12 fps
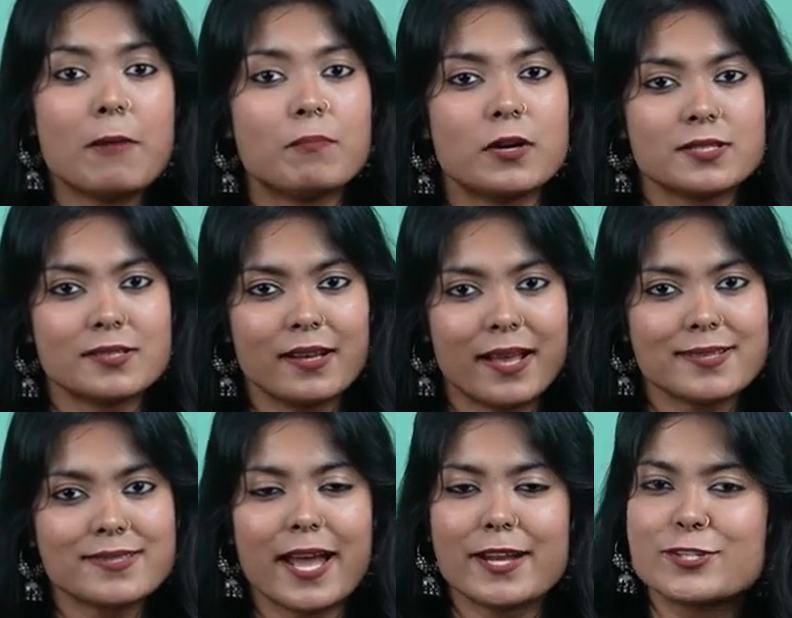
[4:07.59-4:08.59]

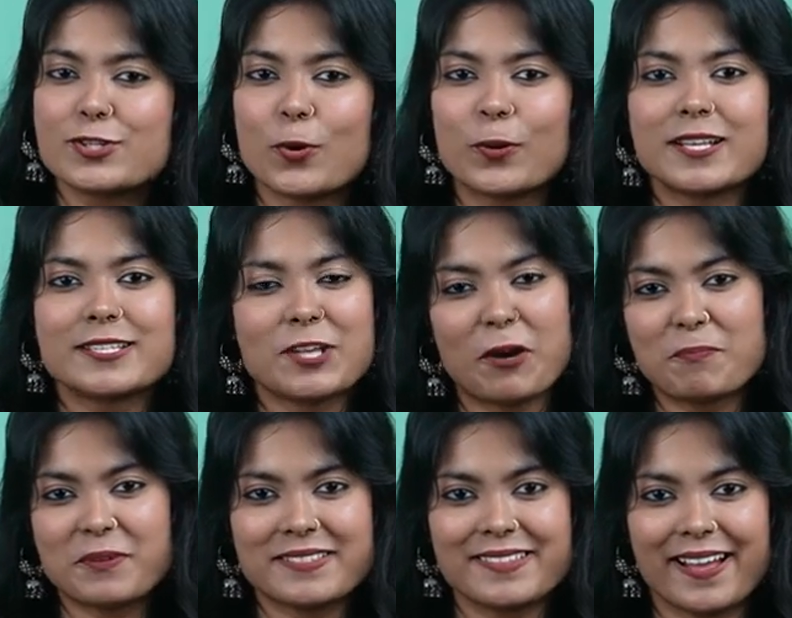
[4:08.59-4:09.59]
Personalize and showcase your
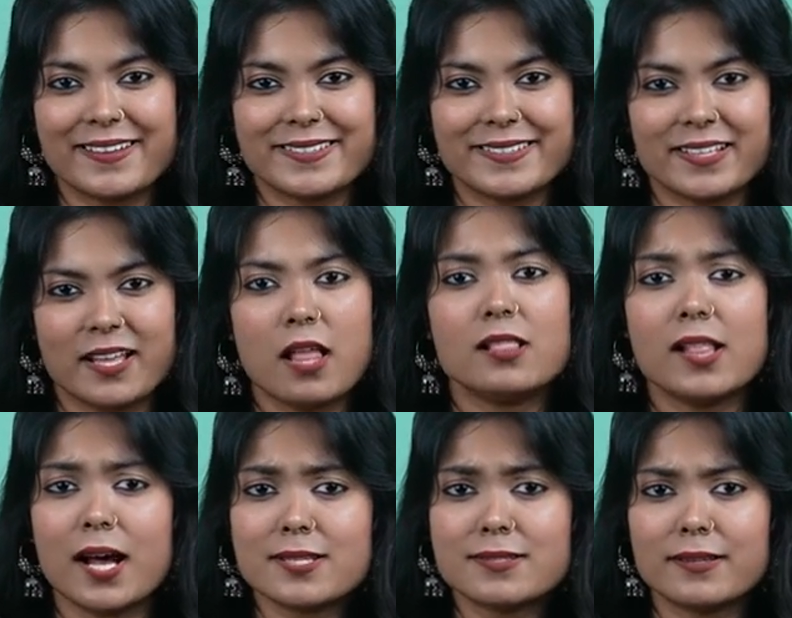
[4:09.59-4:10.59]
personality.
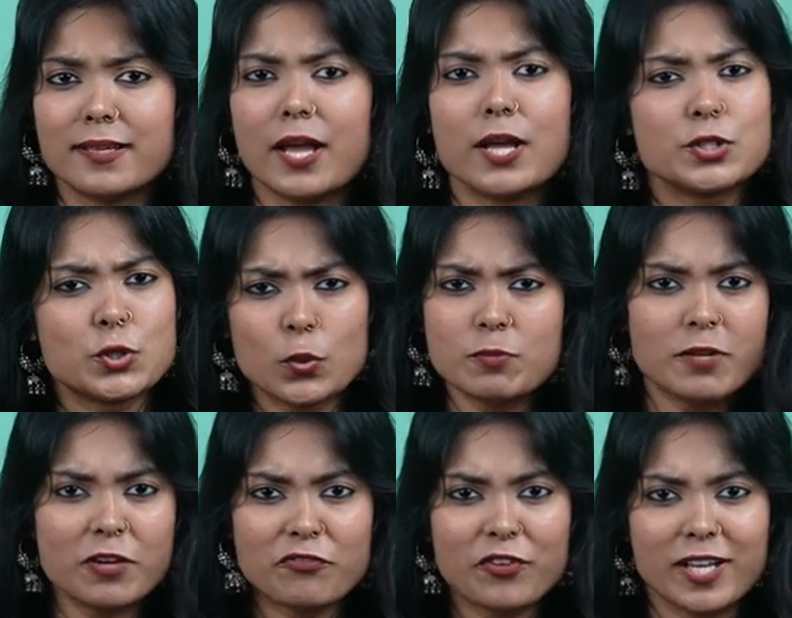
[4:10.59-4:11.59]
Lastly, don't be
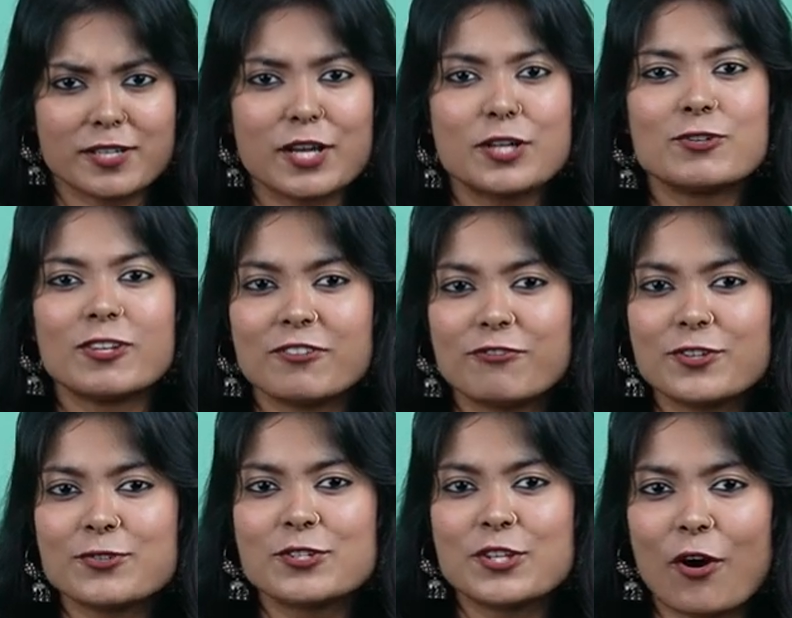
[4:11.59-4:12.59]
afraid to
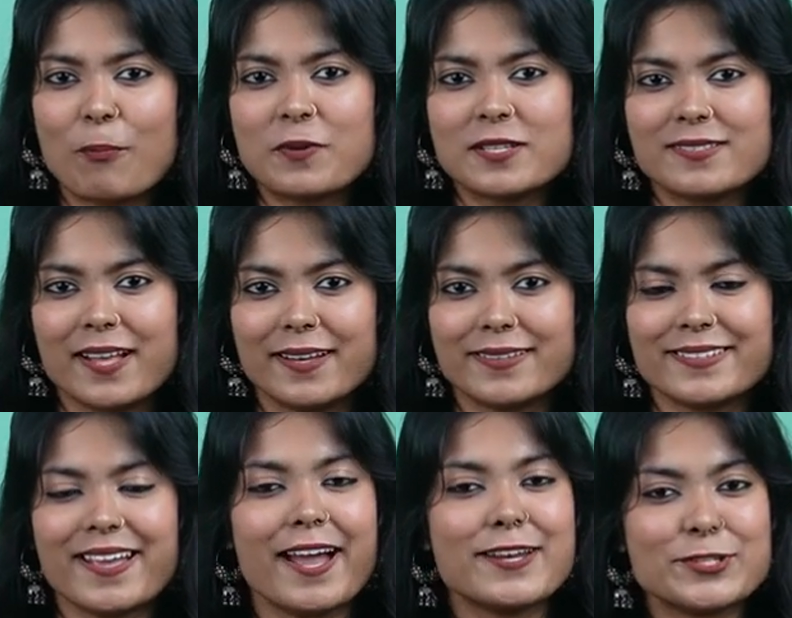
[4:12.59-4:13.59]
infuse your
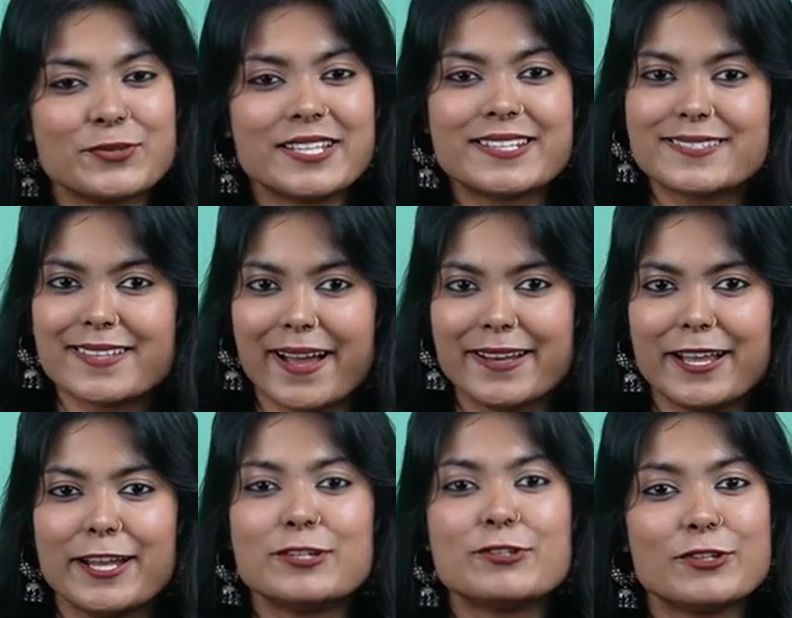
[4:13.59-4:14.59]
personality and unique style
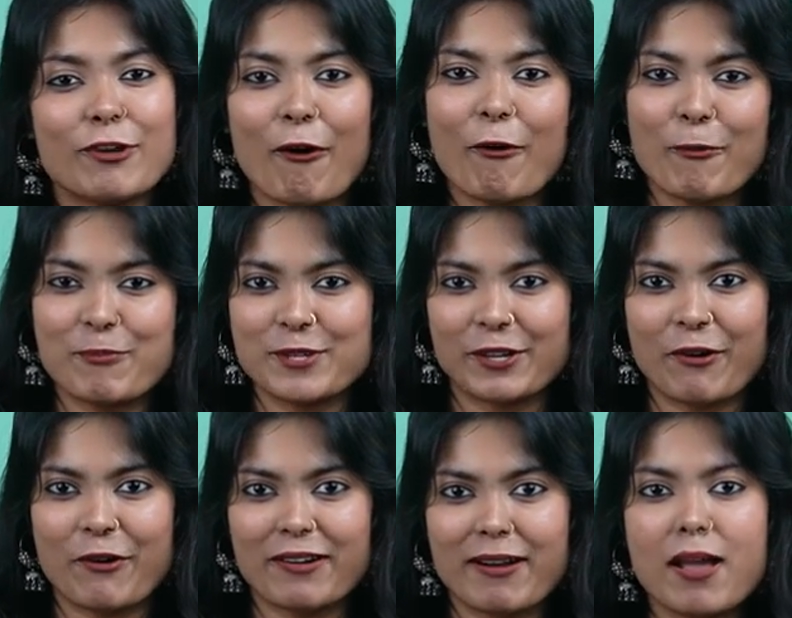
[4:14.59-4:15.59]
into your home decor.